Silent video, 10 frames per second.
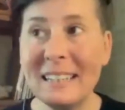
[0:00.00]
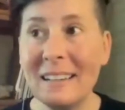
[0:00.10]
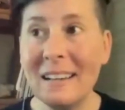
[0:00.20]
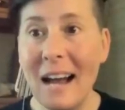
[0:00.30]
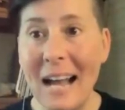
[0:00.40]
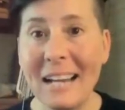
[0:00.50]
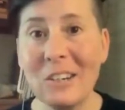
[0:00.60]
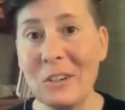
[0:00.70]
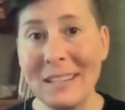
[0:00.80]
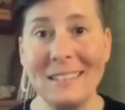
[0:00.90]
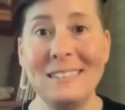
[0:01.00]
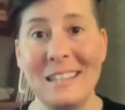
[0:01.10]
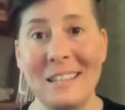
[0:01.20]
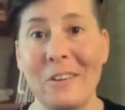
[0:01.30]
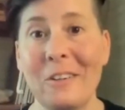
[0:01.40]
So basically, iron
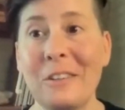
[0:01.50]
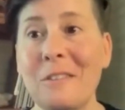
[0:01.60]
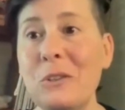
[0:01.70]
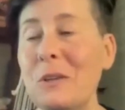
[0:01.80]
is the earth.